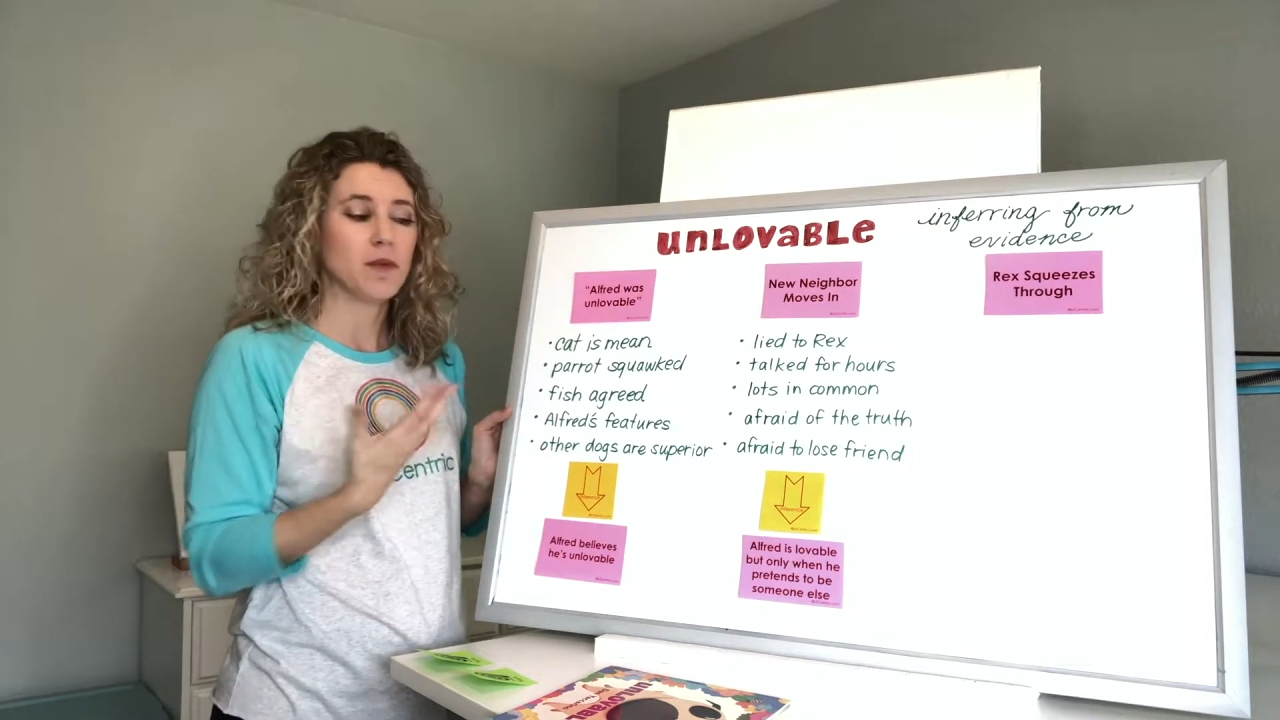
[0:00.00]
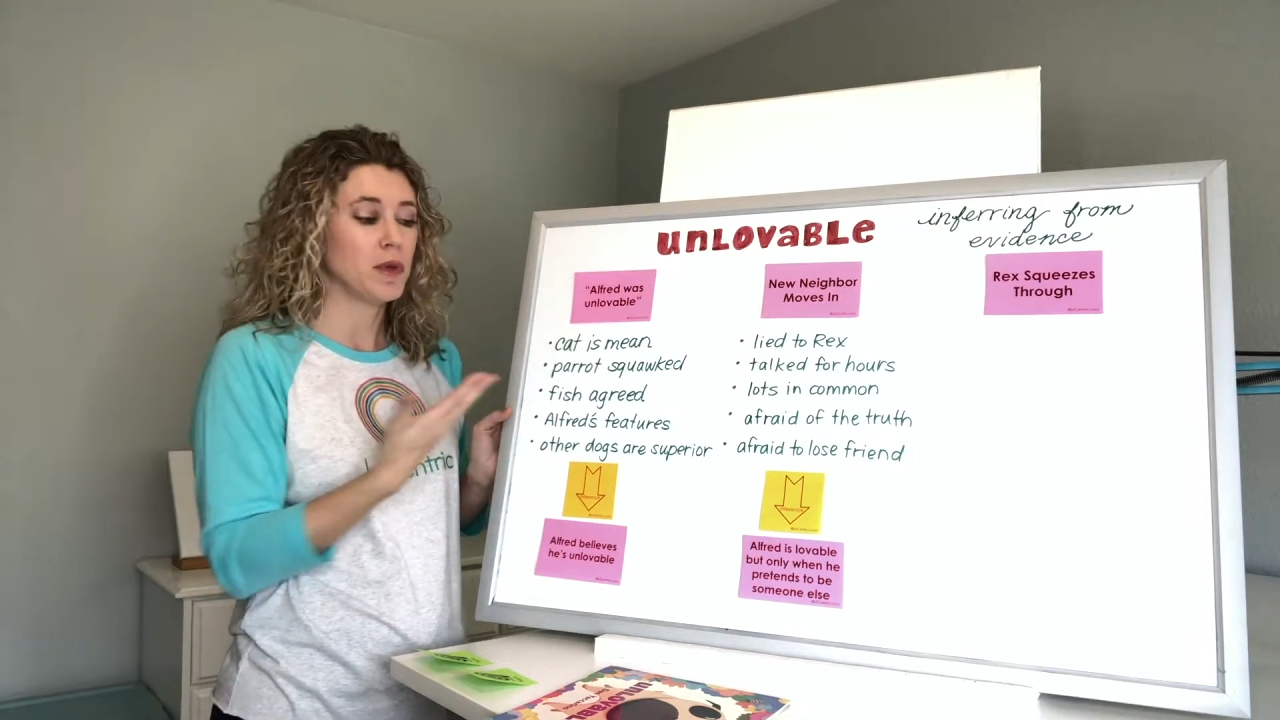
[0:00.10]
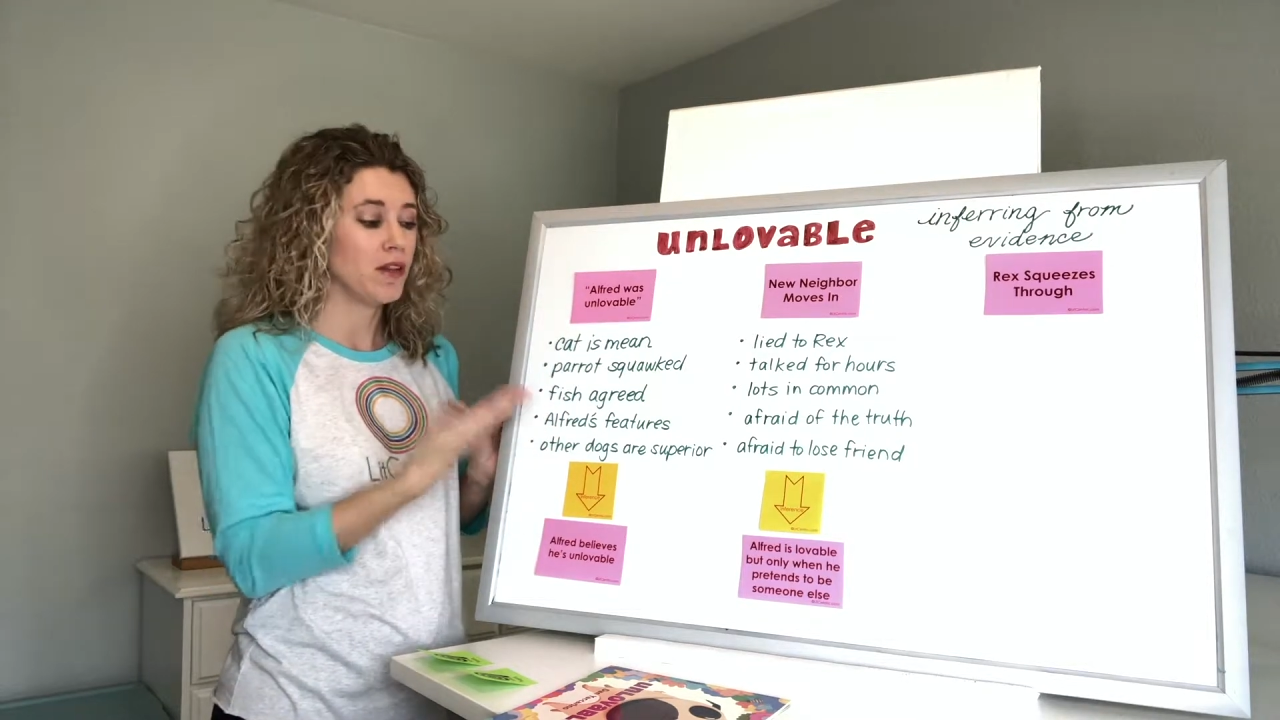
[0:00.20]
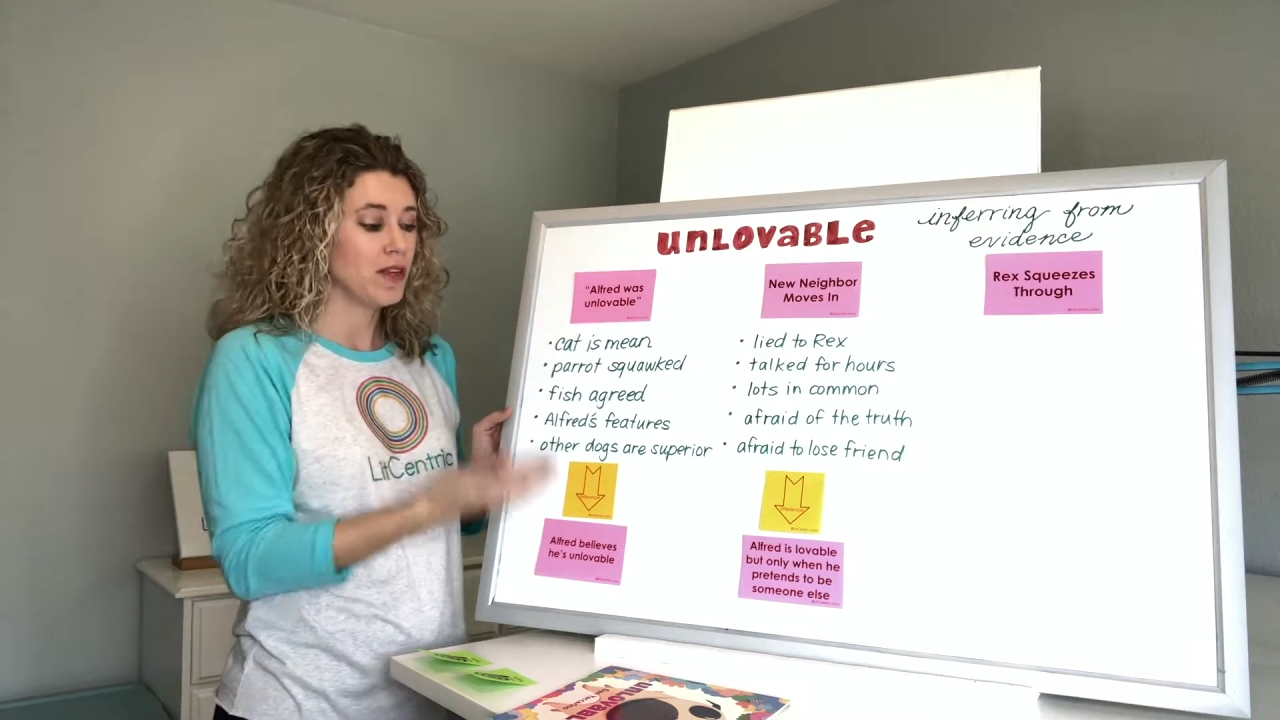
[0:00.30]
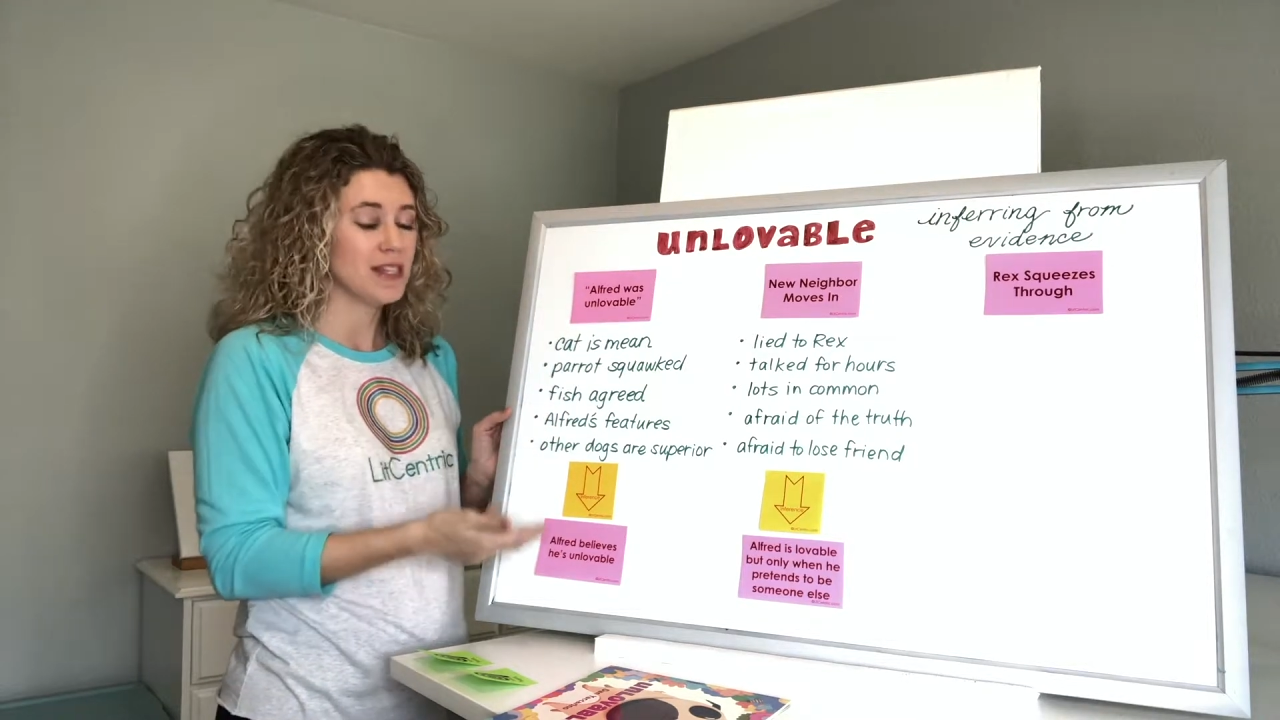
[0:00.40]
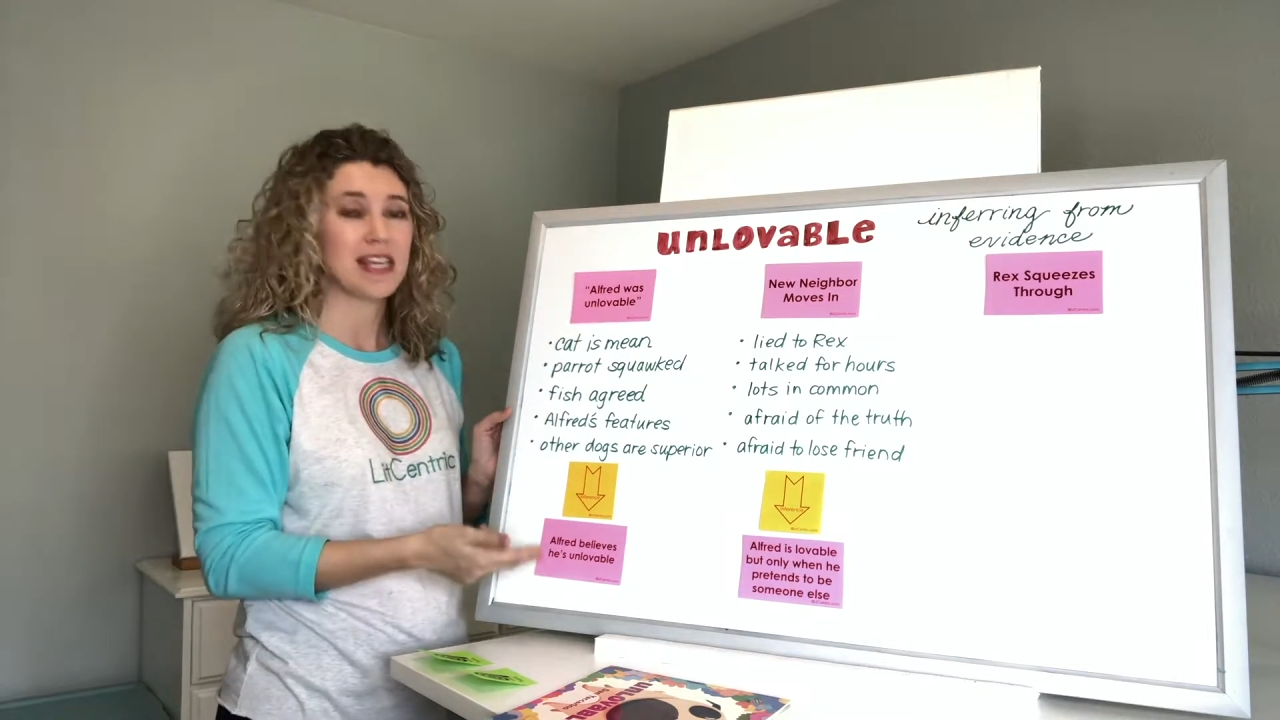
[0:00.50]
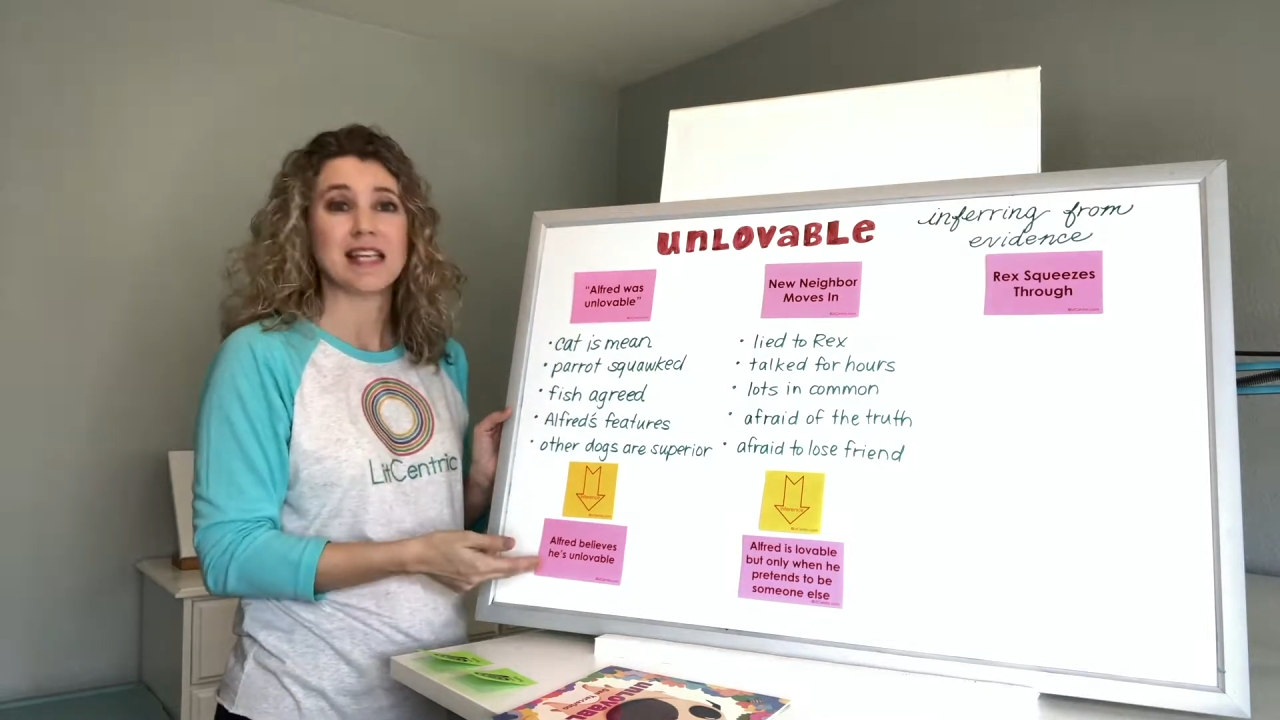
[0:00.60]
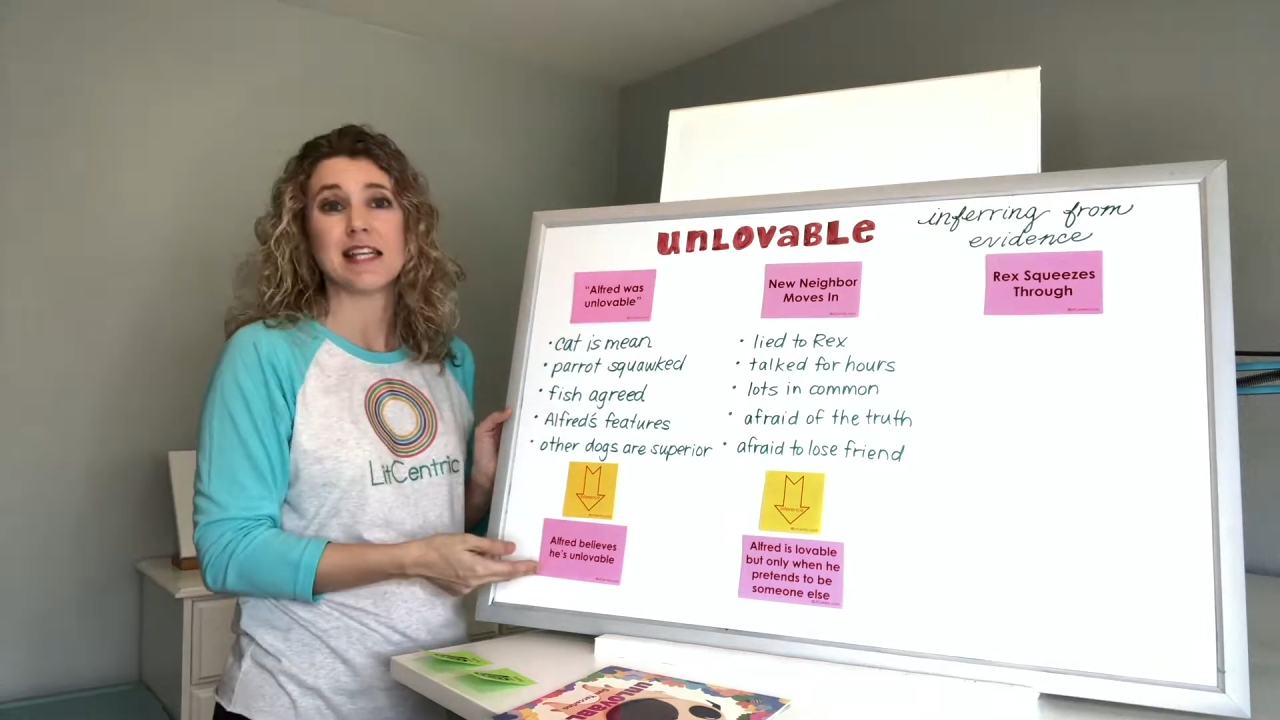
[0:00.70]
but in this case,